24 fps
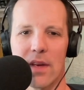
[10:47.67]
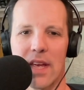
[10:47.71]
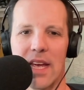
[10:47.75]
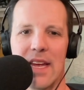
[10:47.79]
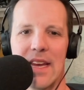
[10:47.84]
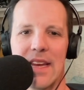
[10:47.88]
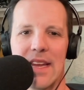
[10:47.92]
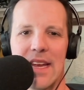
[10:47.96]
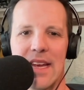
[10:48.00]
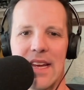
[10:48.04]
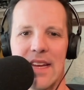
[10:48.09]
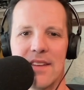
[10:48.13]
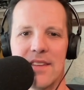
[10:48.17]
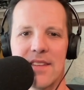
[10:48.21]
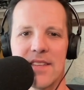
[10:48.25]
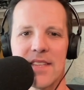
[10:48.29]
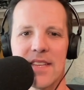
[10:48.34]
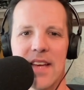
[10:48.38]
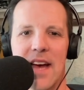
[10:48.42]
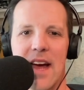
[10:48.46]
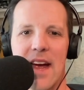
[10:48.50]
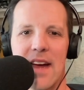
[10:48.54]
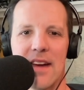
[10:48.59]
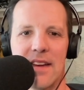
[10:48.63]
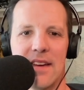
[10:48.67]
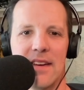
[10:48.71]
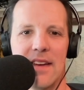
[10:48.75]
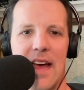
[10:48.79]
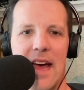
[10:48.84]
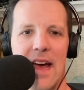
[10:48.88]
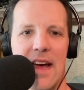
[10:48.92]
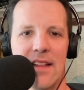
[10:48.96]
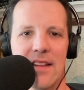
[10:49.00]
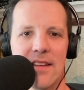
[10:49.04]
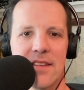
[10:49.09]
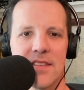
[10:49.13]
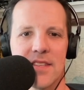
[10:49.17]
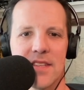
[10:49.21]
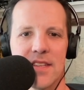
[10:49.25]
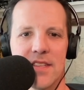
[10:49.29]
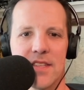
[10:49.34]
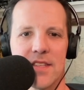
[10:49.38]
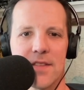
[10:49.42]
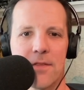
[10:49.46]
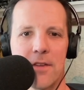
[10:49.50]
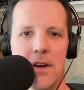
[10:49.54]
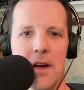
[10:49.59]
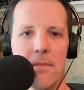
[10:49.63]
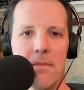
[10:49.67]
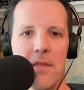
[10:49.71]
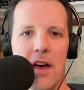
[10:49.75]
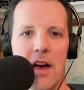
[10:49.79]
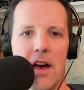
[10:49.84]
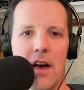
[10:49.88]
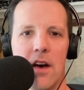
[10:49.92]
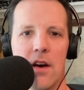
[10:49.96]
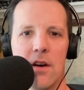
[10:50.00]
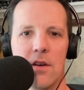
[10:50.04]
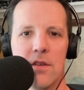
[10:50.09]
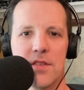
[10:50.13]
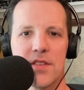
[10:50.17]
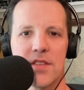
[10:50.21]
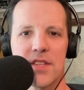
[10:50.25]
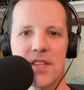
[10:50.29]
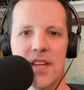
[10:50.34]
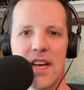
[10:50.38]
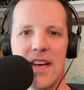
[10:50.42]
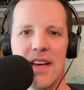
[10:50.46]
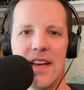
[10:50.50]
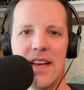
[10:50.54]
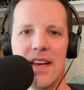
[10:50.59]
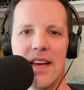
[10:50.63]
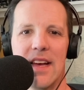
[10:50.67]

Get inside analysis from the host